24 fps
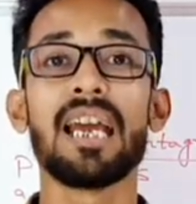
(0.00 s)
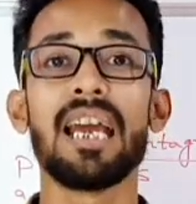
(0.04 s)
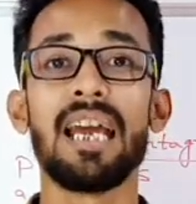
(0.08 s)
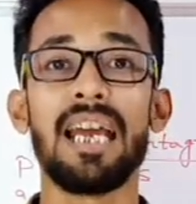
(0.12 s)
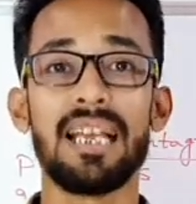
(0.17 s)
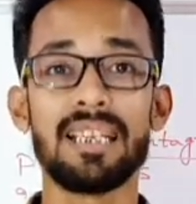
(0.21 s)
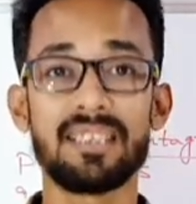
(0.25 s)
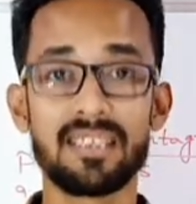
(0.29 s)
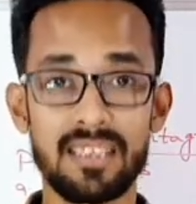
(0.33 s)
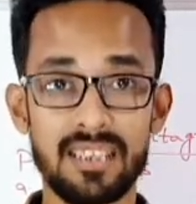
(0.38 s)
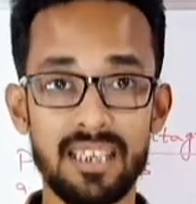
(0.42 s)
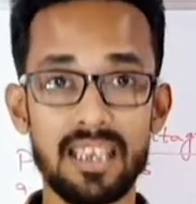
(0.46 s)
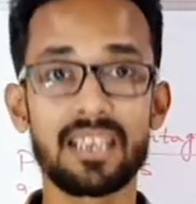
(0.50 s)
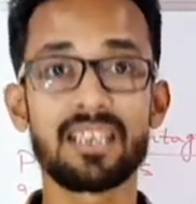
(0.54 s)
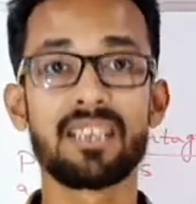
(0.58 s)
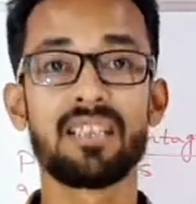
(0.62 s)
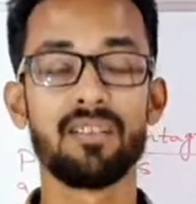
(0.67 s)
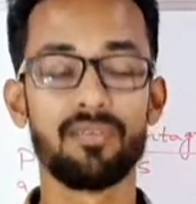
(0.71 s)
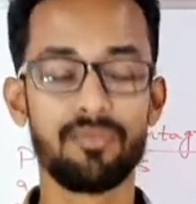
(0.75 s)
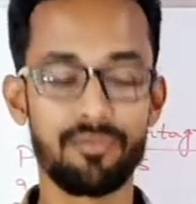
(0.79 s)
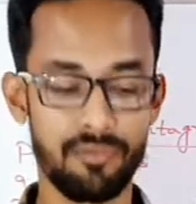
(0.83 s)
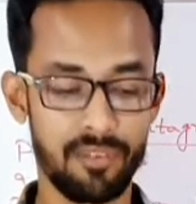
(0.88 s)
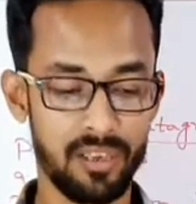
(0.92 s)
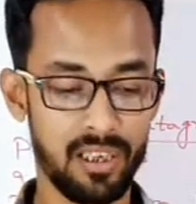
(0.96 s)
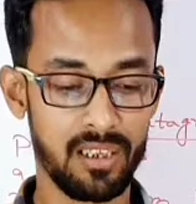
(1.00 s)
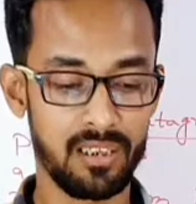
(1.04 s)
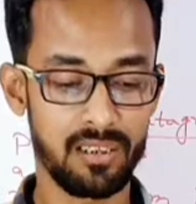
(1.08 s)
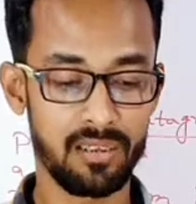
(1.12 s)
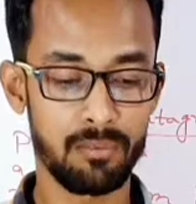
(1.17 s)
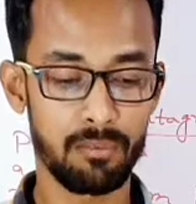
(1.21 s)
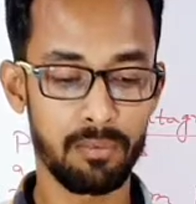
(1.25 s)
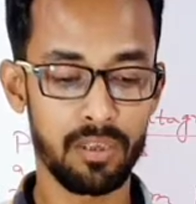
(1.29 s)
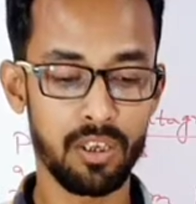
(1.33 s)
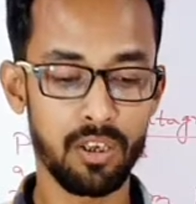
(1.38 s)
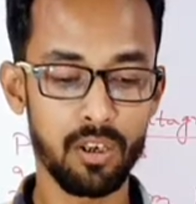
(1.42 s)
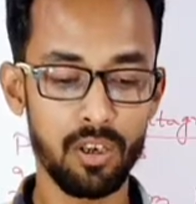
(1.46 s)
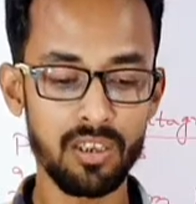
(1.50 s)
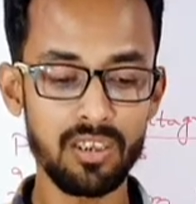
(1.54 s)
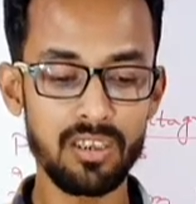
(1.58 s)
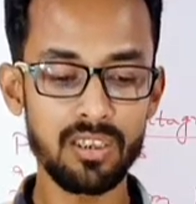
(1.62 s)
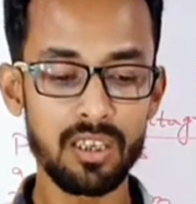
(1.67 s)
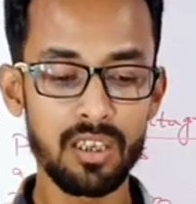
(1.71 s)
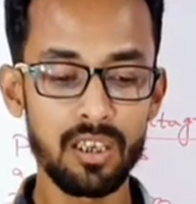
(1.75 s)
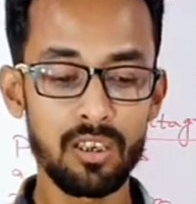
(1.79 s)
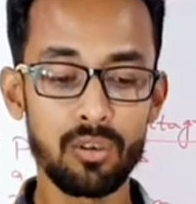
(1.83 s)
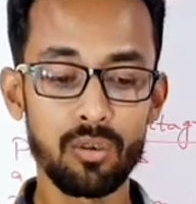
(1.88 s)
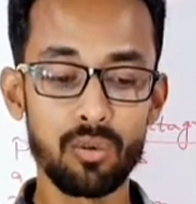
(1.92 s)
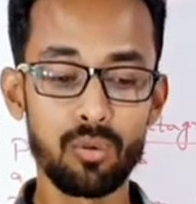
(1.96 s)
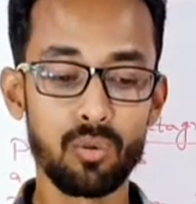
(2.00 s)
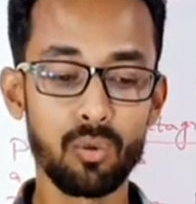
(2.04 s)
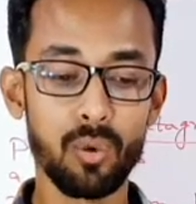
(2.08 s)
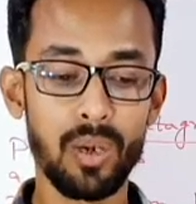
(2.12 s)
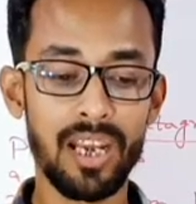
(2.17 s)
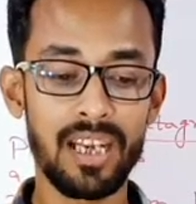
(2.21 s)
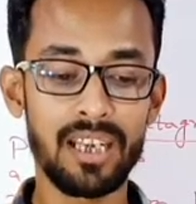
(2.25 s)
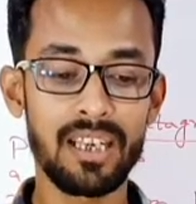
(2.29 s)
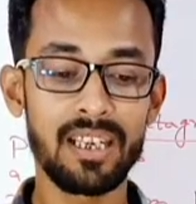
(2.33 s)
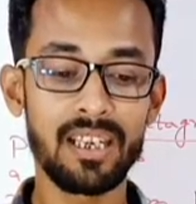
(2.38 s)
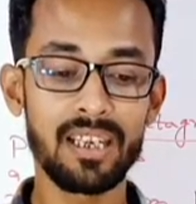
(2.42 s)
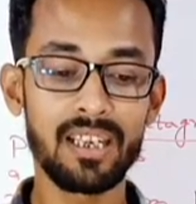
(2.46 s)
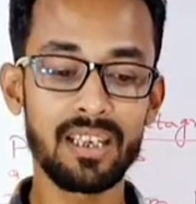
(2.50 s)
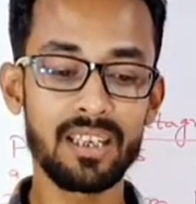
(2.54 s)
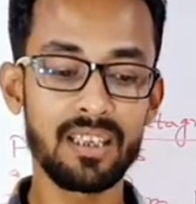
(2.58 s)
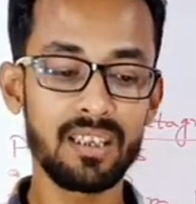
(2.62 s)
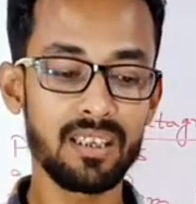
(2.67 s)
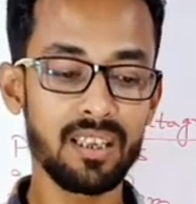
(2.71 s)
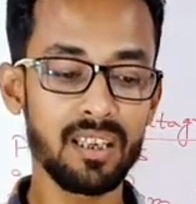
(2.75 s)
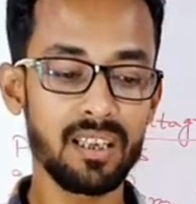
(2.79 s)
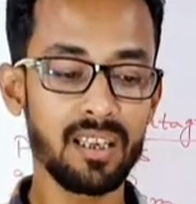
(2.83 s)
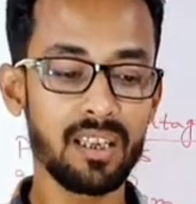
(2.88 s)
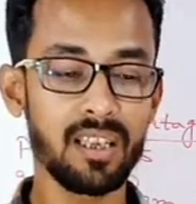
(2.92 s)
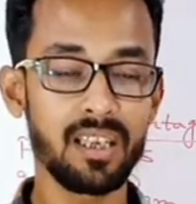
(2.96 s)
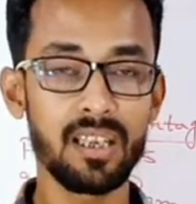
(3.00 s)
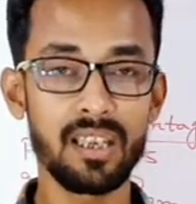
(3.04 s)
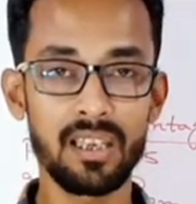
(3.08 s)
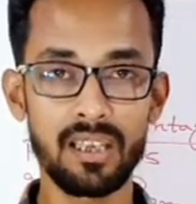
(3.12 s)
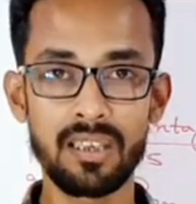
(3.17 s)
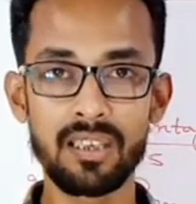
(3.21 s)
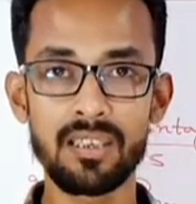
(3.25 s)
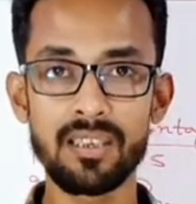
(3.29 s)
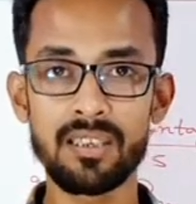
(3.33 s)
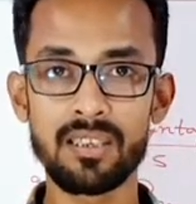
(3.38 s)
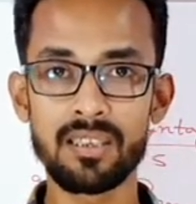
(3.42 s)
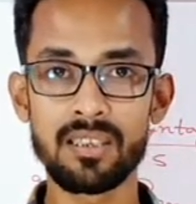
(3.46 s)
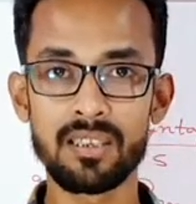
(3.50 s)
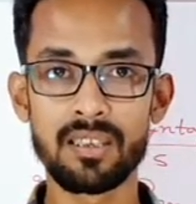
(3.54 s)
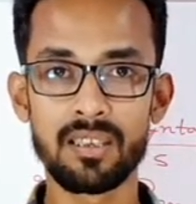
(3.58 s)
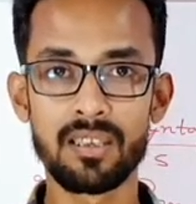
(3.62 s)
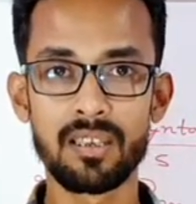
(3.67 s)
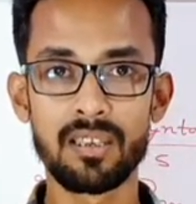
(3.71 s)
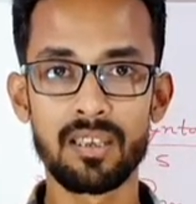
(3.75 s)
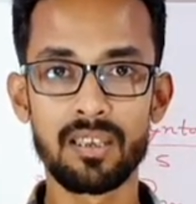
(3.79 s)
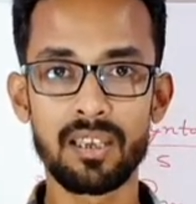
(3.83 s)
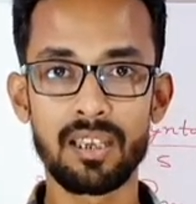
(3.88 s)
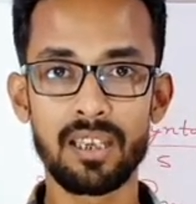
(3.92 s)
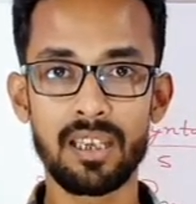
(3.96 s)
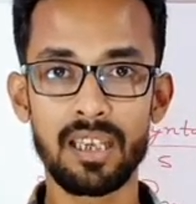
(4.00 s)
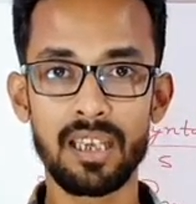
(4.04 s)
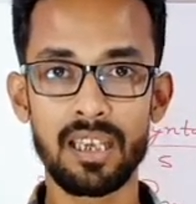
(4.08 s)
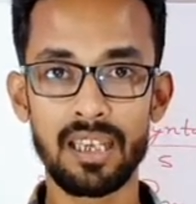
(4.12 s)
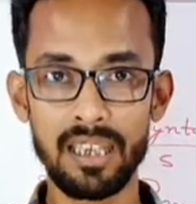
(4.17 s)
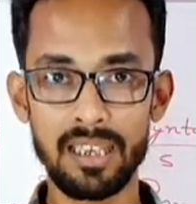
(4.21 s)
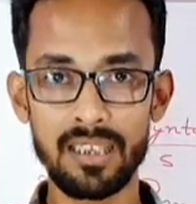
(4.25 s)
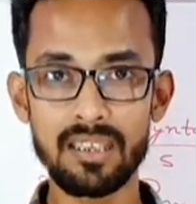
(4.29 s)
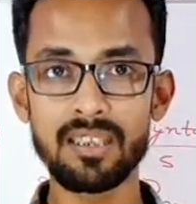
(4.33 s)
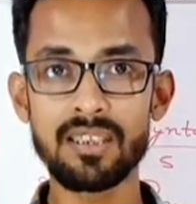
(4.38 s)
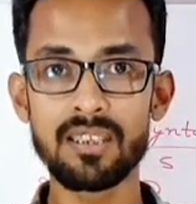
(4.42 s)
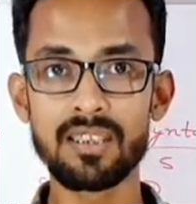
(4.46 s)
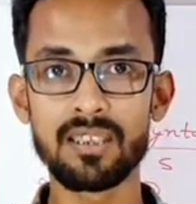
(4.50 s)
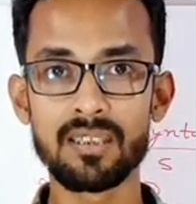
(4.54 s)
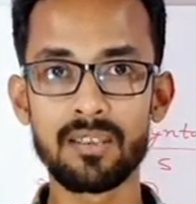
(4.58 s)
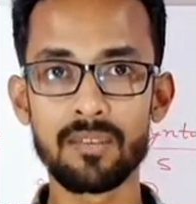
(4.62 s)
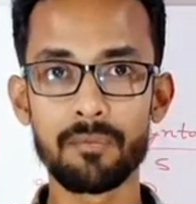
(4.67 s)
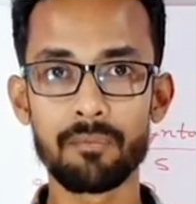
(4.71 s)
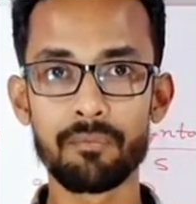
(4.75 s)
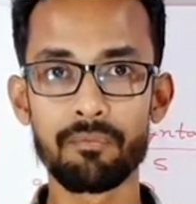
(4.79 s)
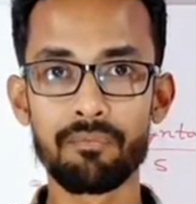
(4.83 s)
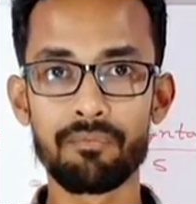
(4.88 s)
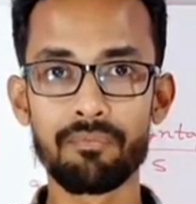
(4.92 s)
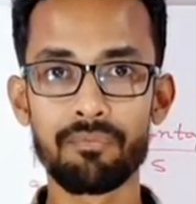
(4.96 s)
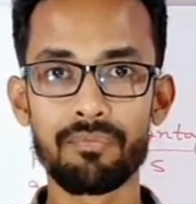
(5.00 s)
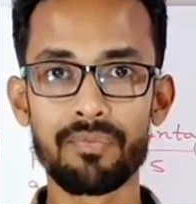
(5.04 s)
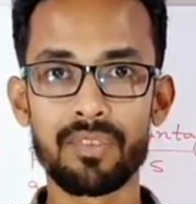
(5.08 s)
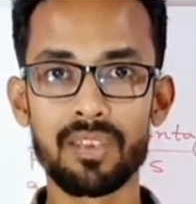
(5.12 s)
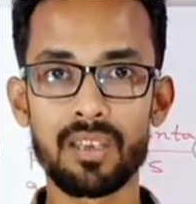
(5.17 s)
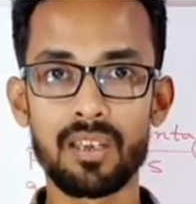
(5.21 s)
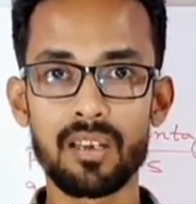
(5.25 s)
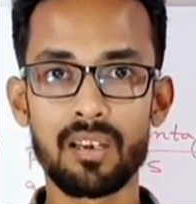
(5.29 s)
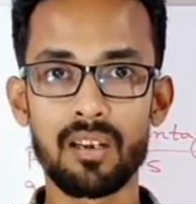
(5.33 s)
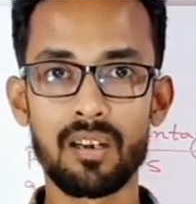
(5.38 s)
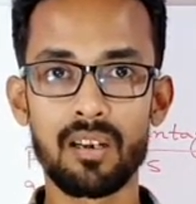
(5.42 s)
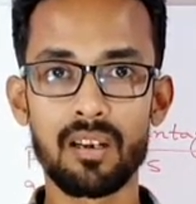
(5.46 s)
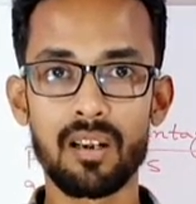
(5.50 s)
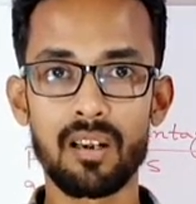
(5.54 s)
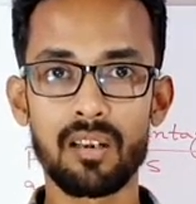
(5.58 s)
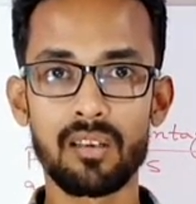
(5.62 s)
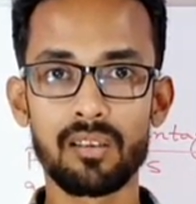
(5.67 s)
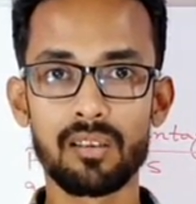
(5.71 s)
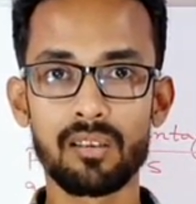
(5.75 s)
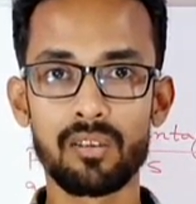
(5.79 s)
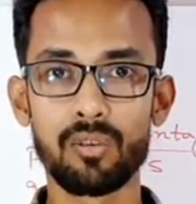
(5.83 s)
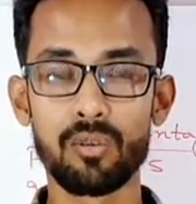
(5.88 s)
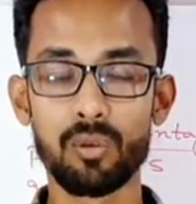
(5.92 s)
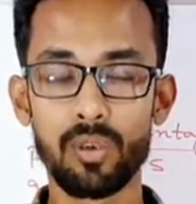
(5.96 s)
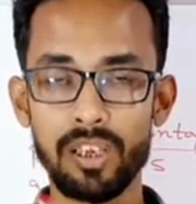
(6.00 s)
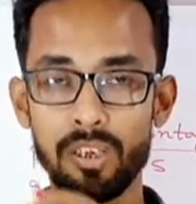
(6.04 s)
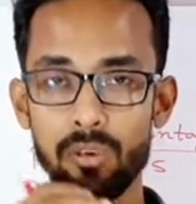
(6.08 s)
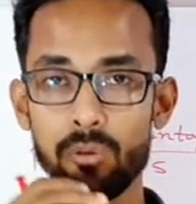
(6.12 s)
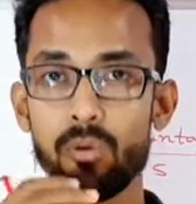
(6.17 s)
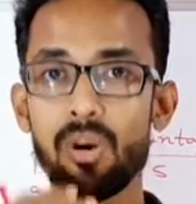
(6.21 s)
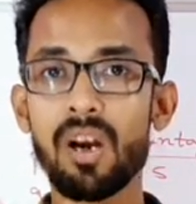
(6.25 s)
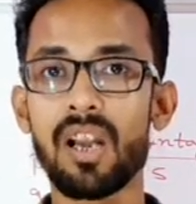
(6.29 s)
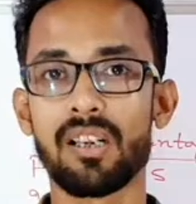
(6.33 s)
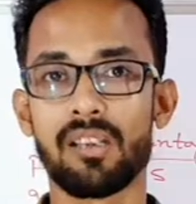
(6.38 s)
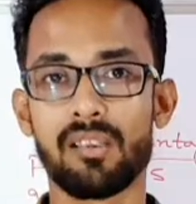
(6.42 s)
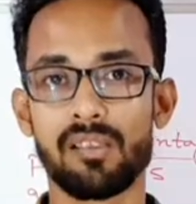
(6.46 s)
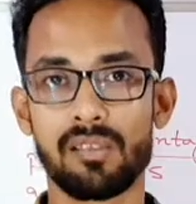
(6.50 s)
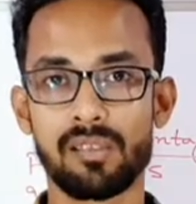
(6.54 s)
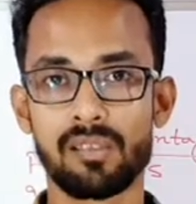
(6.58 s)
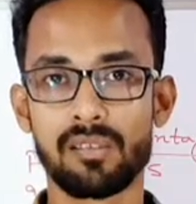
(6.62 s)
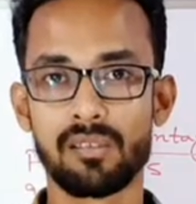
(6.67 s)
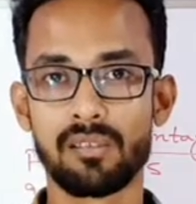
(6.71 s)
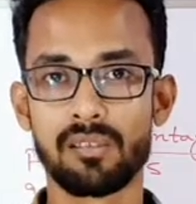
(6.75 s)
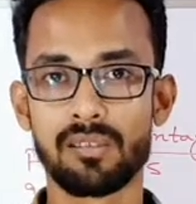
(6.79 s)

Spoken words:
adjective phrase, because dwelling in the hills is doing what?